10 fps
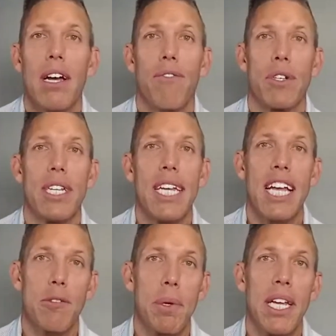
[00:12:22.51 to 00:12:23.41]
for
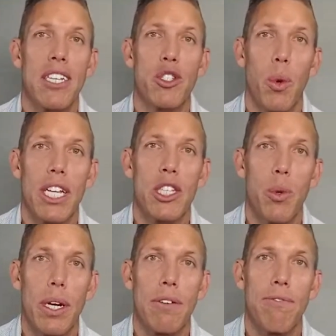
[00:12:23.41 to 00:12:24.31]
TSP in
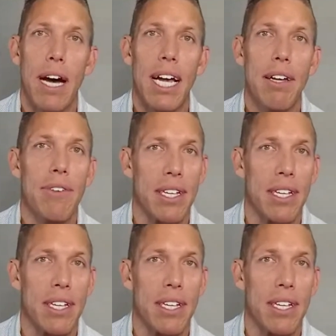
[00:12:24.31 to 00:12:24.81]
2025.